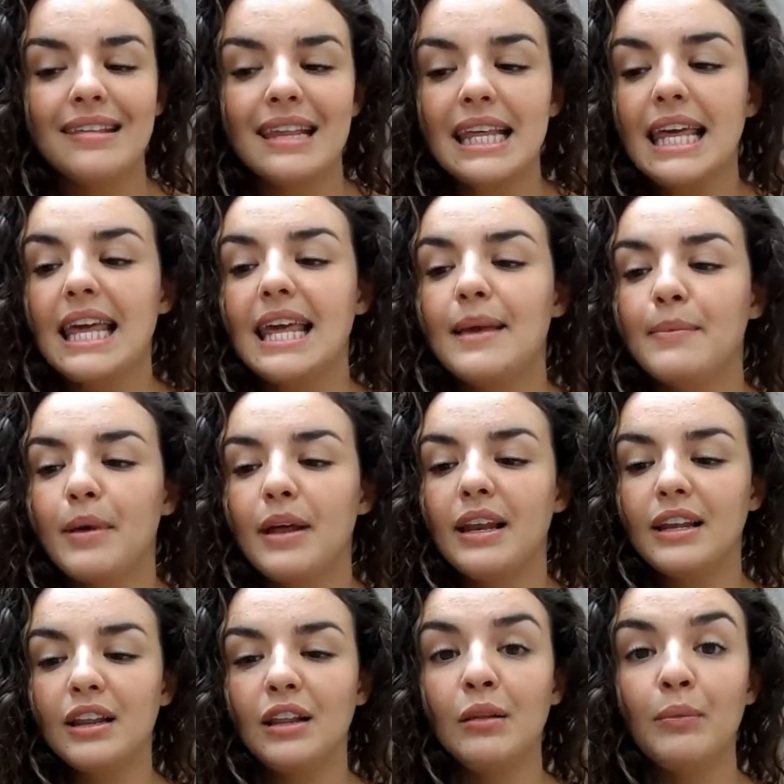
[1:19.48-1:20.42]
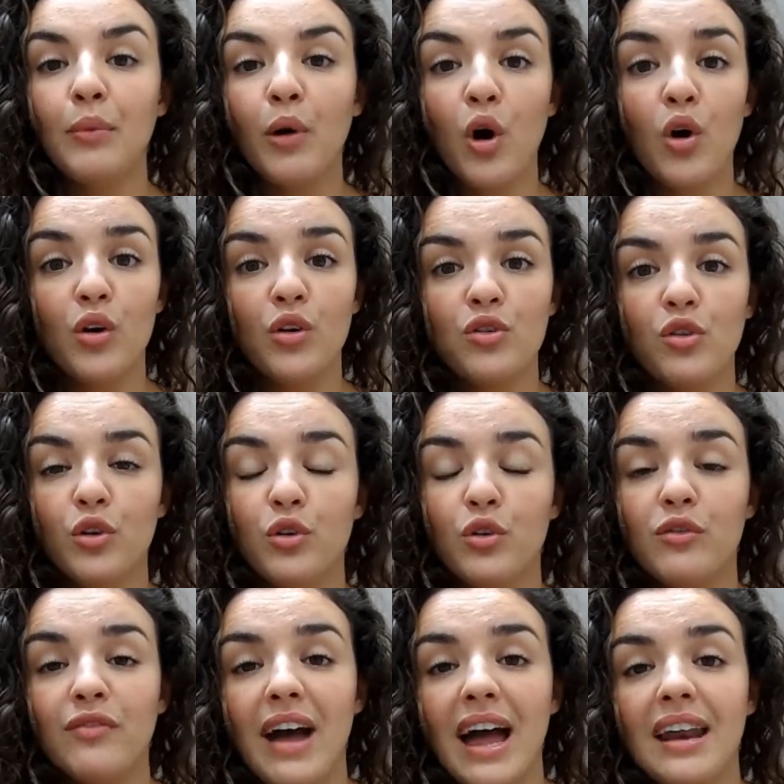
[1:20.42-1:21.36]
is to keep a little box
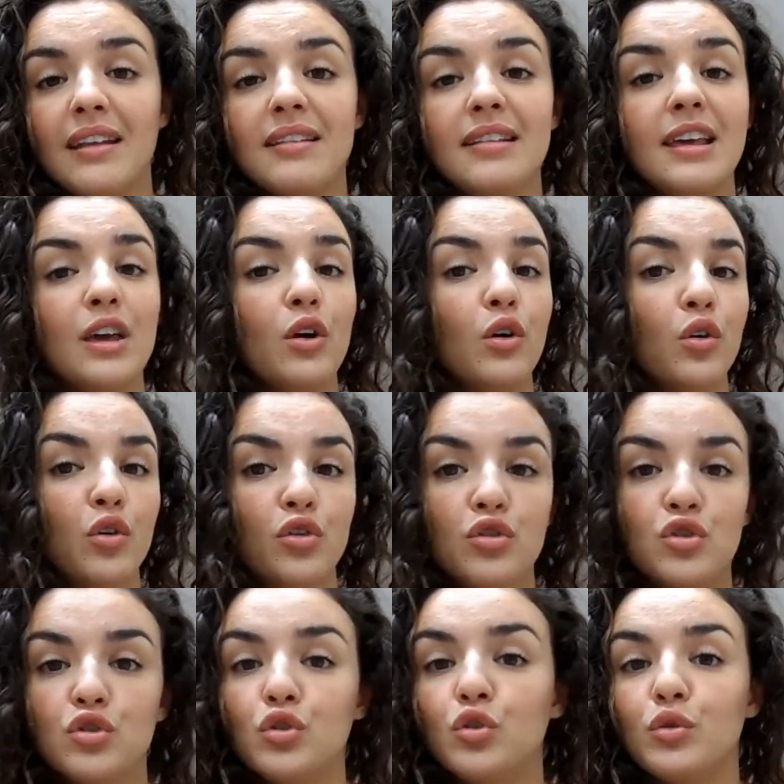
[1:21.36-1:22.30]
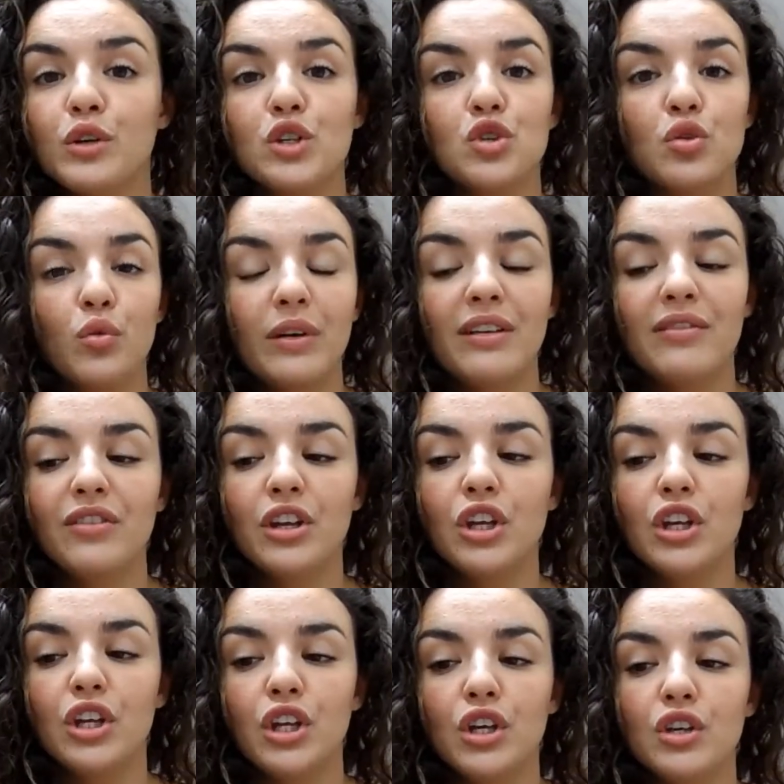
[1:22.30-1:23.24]
on your vanity or your storage or whatever
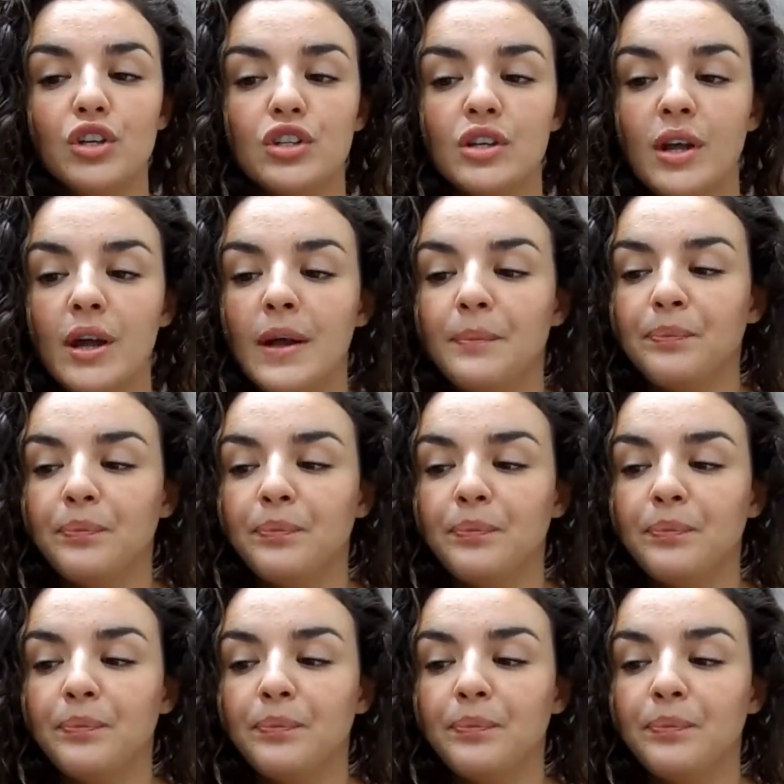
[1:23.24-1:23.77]
you use.